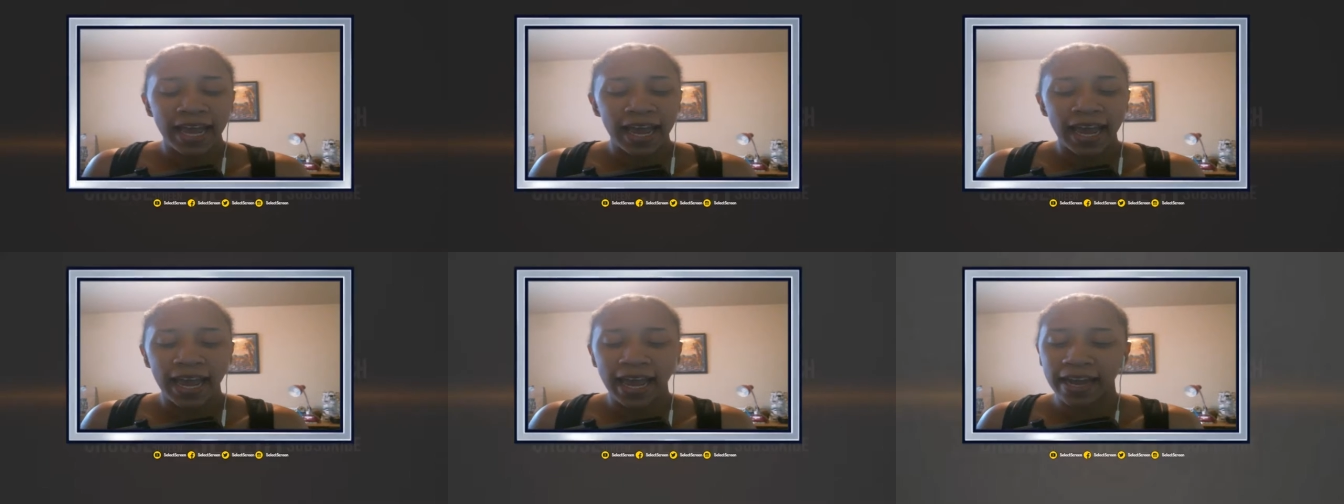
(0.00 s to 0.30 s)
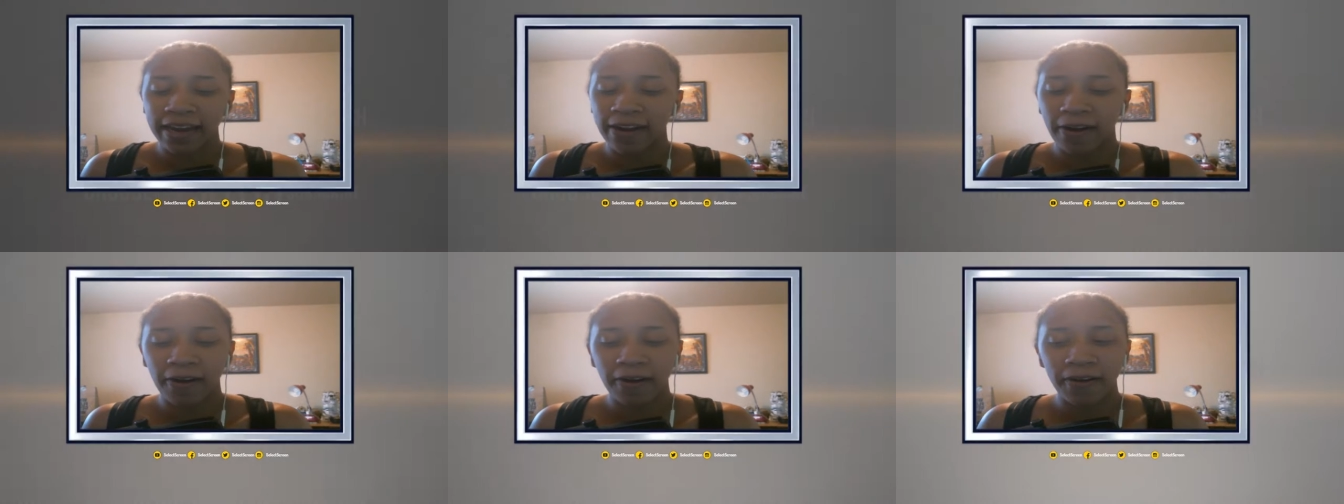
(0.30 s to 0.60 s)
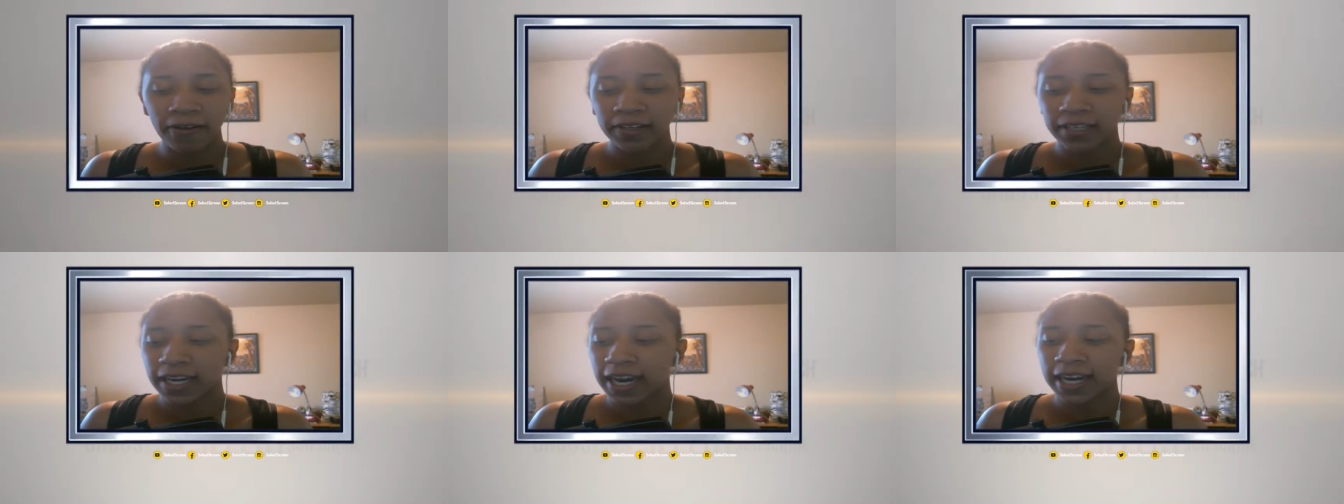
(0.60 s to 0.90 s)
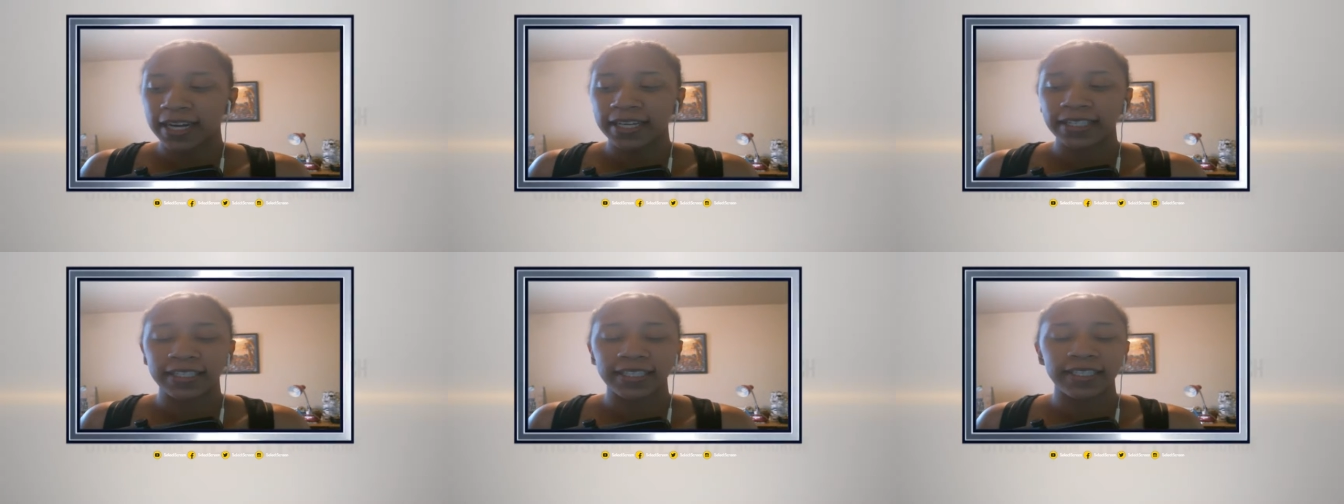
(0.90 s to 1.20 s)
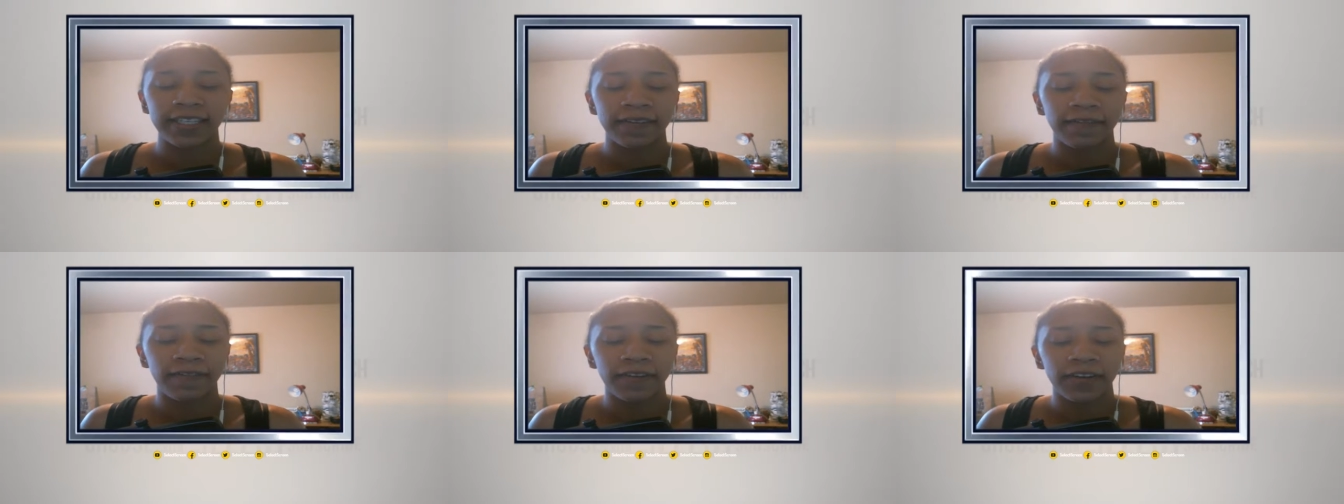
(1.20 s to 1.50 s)
and all kinds of
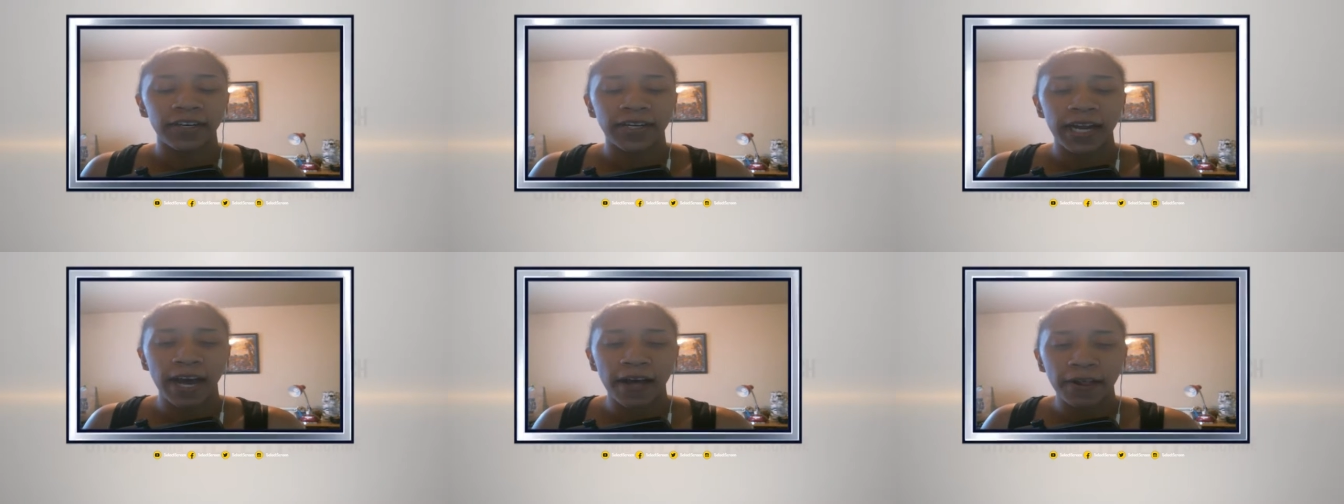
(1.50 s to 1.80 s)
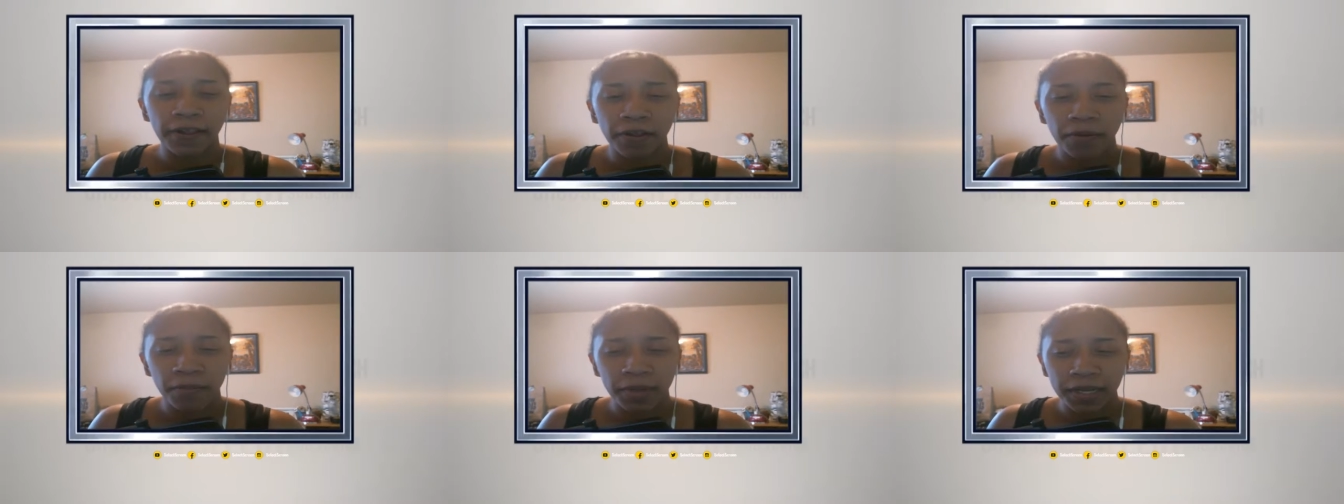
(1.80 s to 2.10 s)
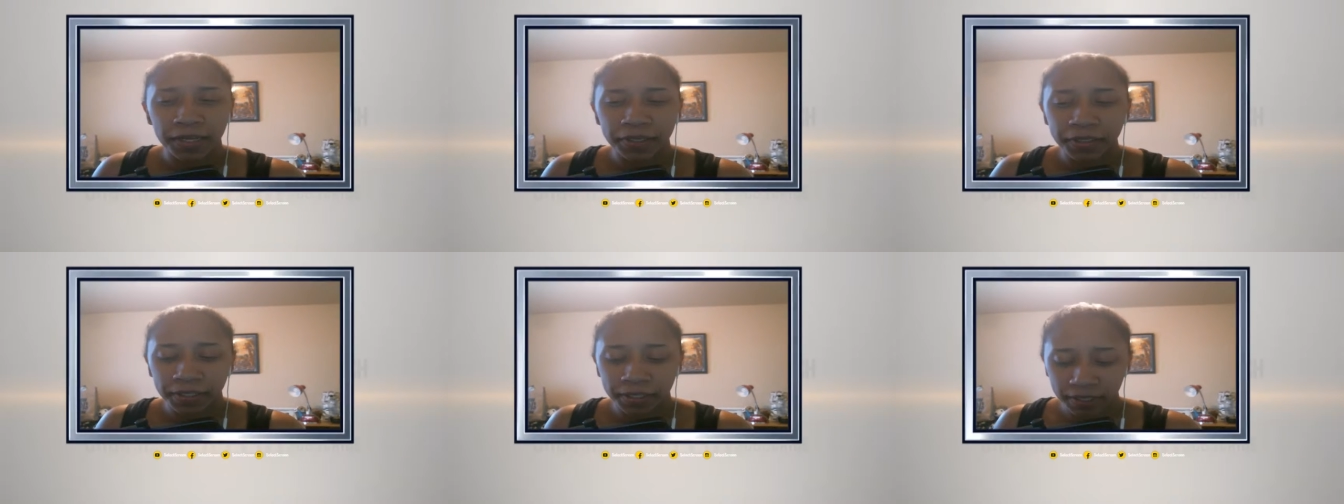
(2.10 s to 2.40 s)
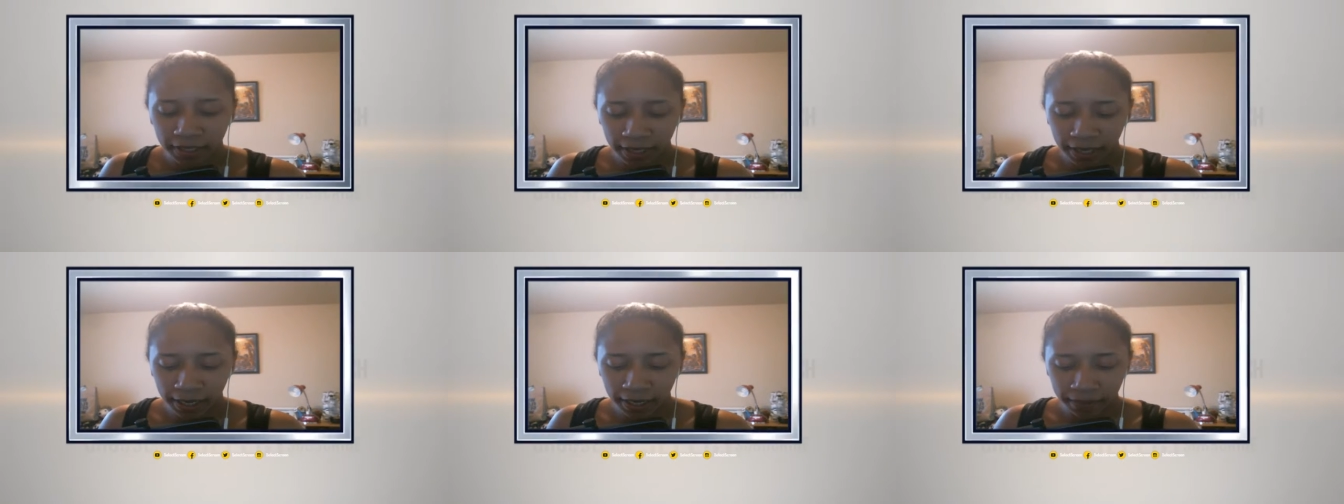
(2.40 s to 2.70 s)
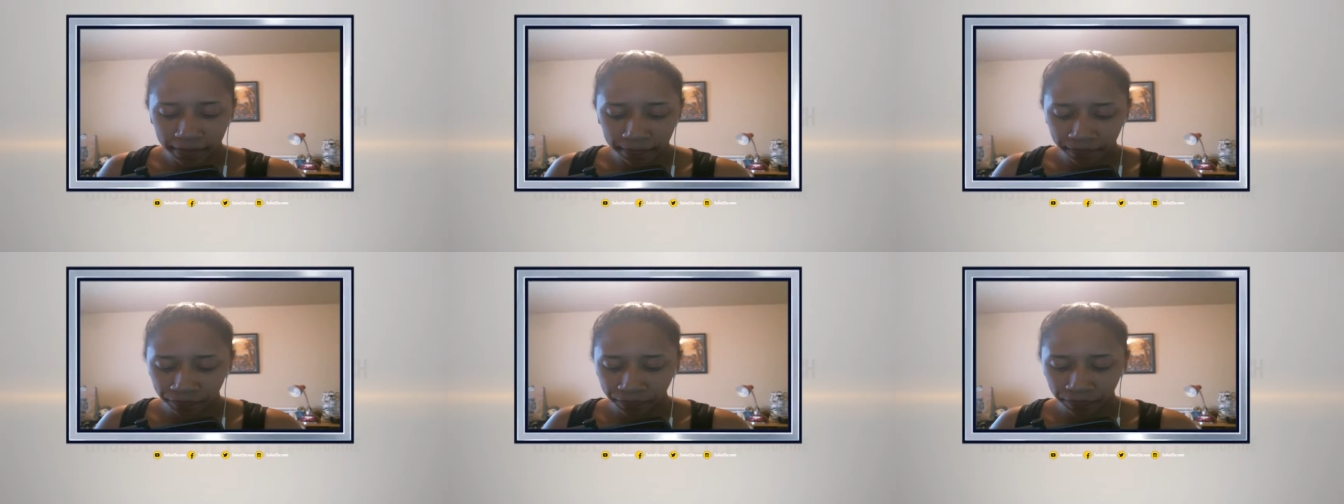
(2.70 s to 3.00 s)
different elements
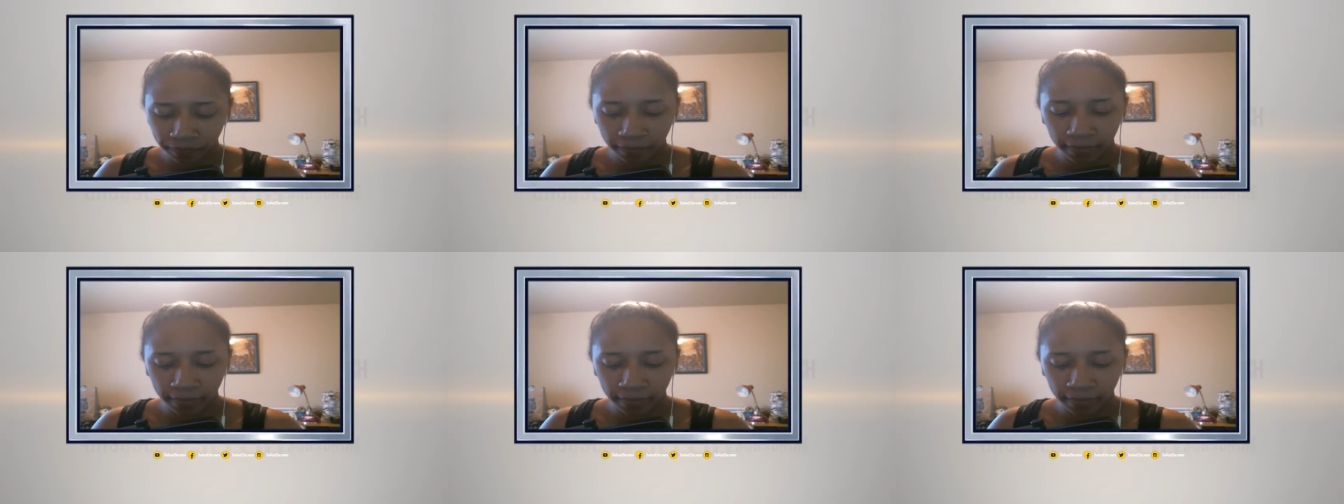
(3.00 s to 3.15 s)
um,